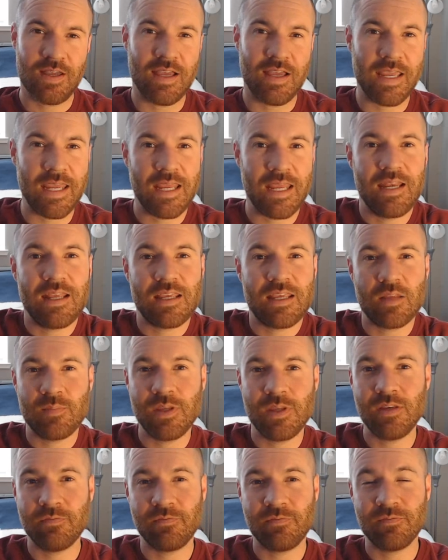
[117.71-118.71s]
And it can
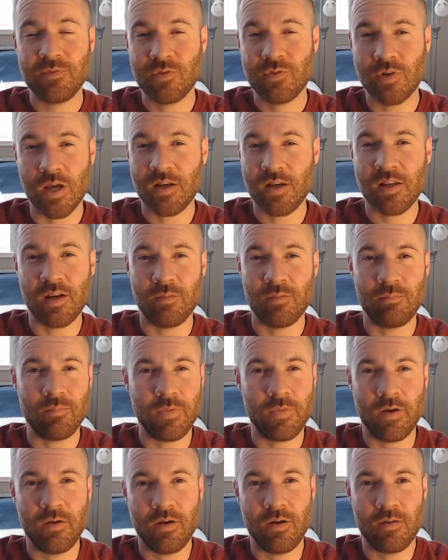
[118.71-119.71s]
be done in
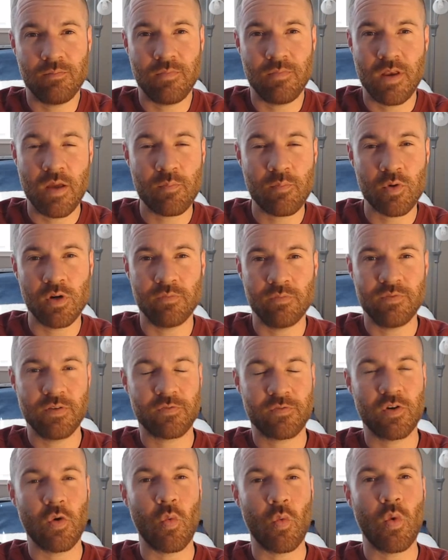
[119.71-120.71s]
a number of
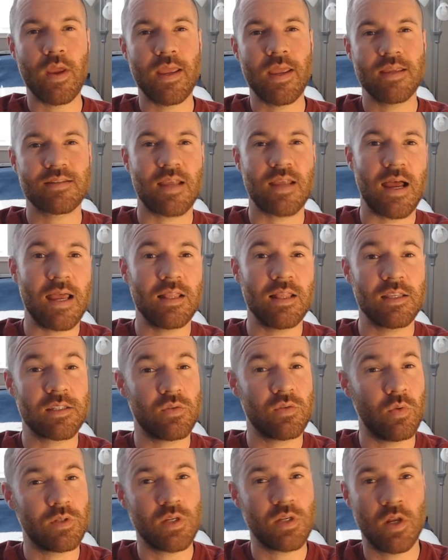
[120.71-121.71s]
different ways. I
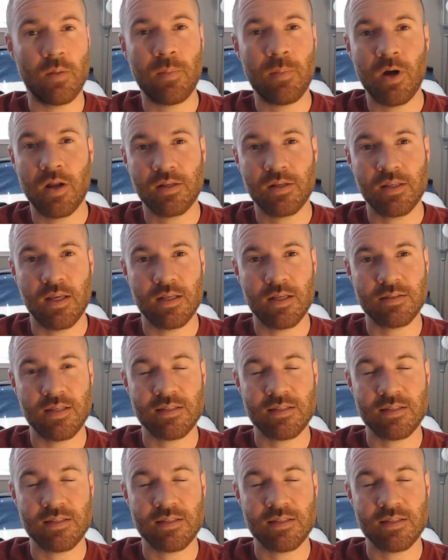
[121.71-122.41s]
listen to a ton of podcasts.